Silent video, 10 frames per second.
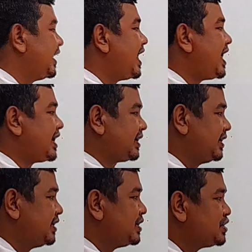neck
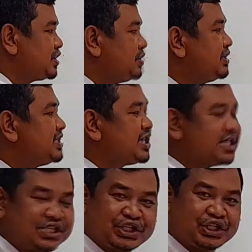to the
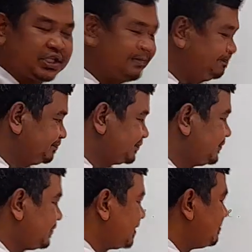dresser?
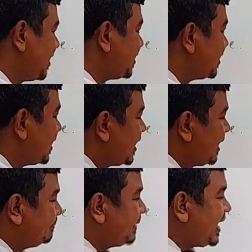mean a
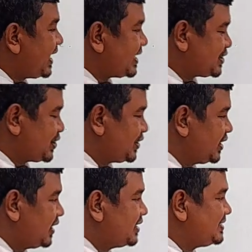bed,
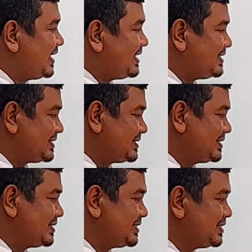a desk,
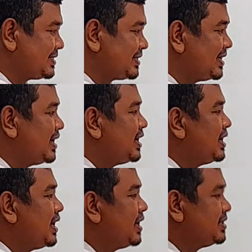
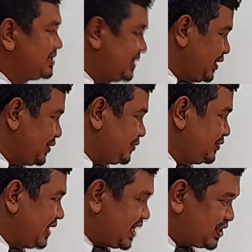a stove
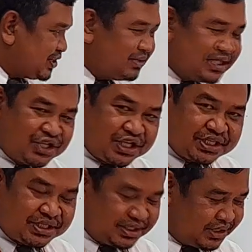next to the
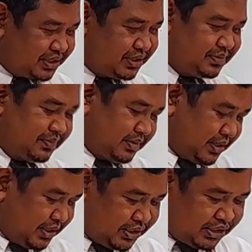churches.
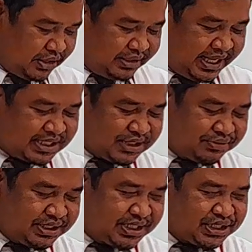So next to
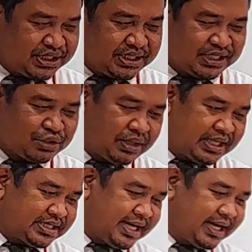the churches, this one
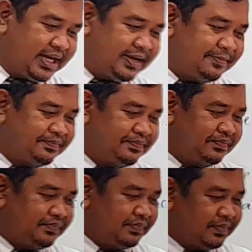is a
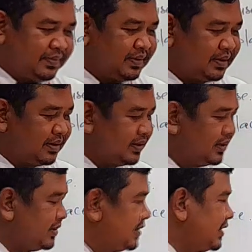
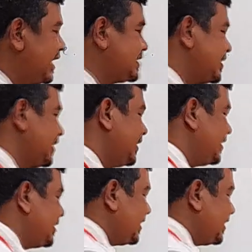letter